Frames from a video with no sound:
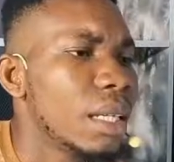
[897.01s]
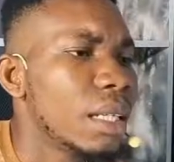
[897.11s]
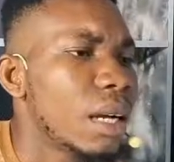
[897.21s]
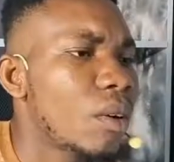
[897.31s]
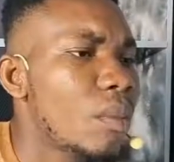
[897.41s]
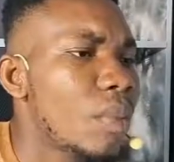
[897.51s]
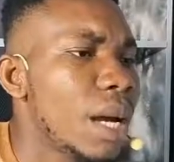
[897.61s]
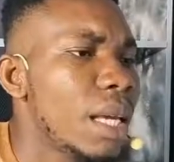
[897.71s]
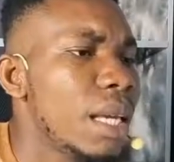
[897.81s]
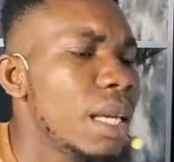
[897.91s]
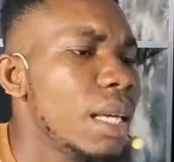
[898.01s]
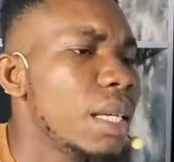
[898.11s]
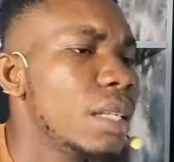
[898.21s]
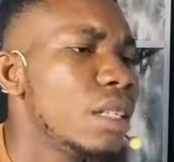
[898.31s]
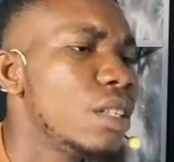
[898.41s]
Now, compound A
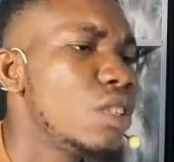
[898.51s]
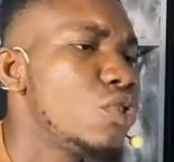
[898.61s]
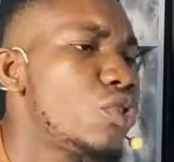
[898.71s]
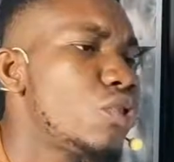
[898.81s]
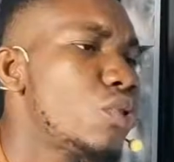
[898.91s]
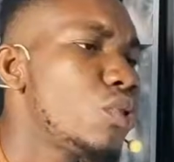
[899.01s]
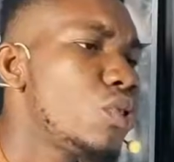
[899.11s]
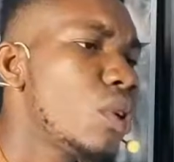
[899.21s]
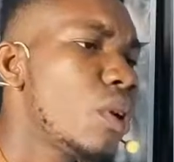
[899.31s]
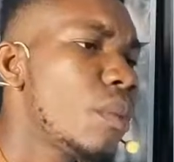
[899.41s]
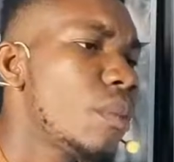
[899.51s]
is sodium